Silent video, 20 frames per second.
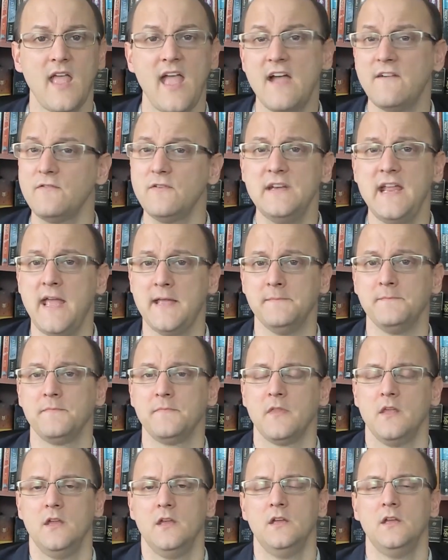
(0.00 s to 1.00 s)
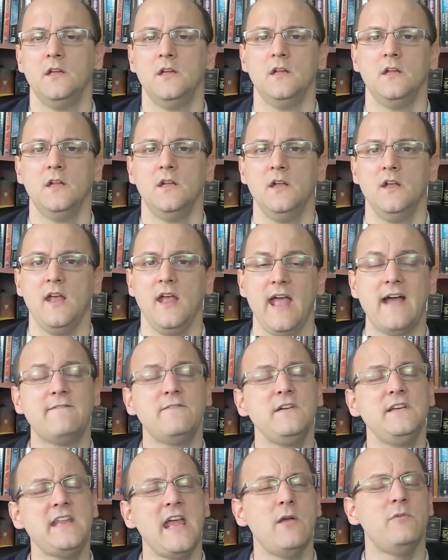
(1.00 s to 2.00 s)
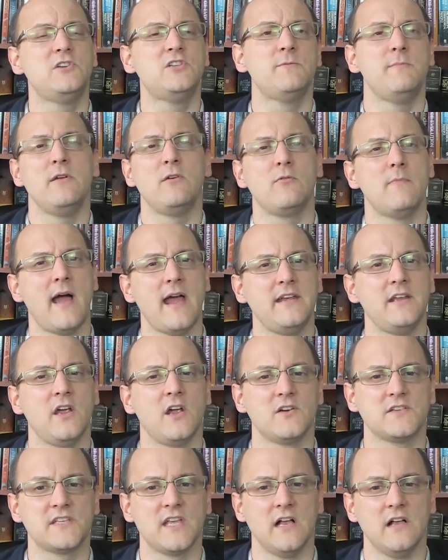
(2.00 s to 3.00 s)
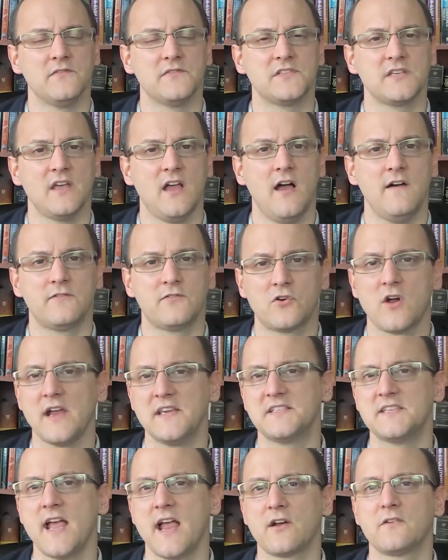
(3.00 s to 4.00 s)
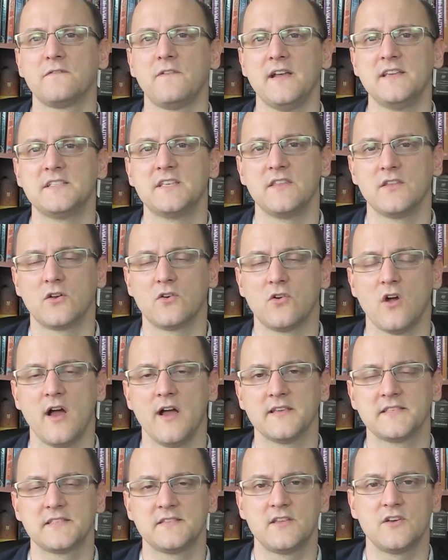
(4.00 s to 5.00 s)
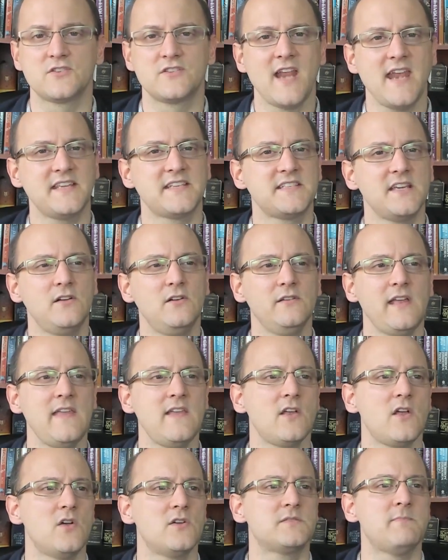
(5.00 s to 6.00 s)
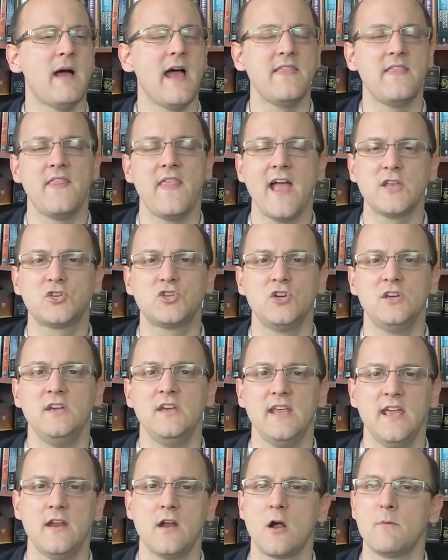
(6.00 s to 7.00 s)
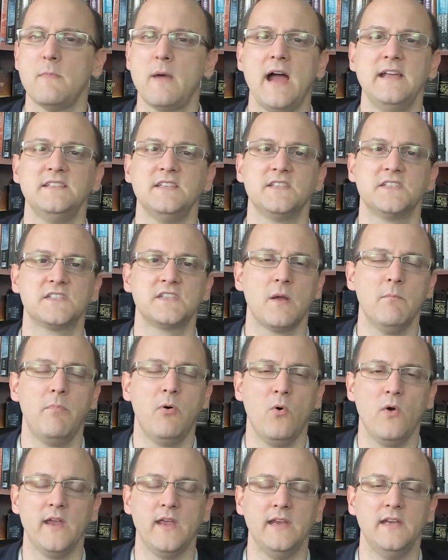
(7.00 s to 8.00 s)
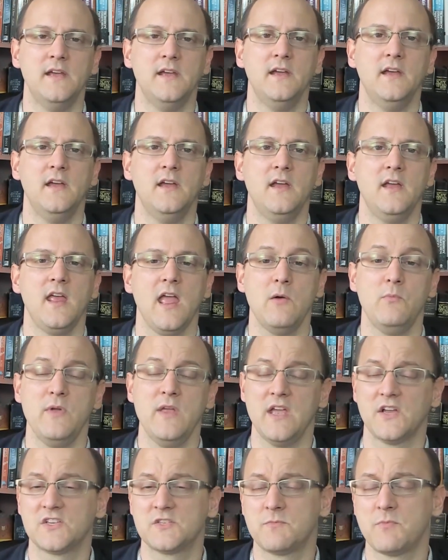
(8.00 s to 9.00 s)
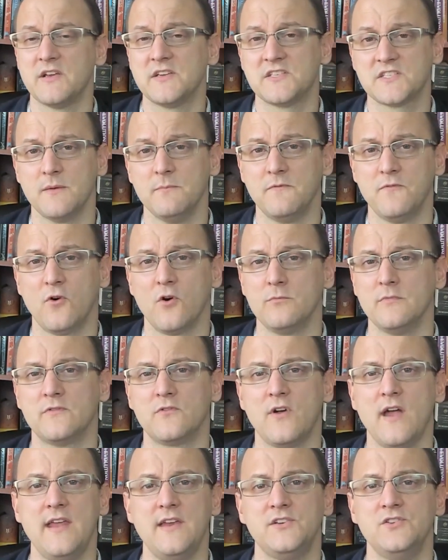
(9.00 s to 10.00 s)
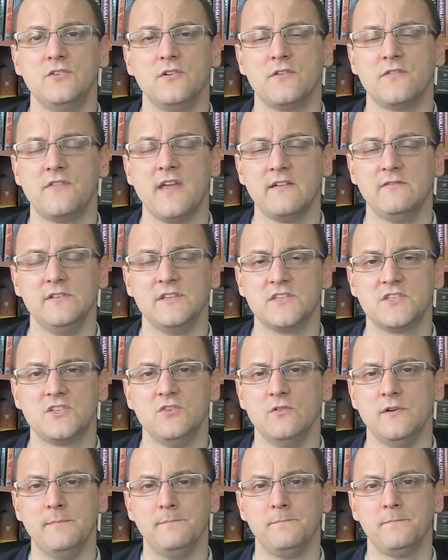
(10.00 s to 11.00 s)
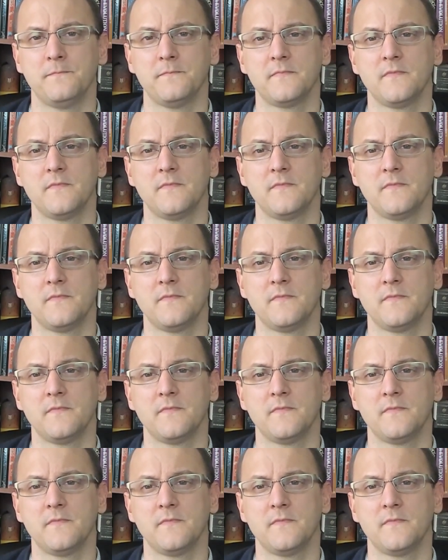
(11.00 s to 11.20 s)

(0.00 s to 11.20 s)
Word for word: Every day. Every day we should be reminding ourselves of Christ's sacrifice on the cross. There's not a single day that goes by that, that shouldn't hit our minds at some point and we express some form of gratitude or thankfulness to Him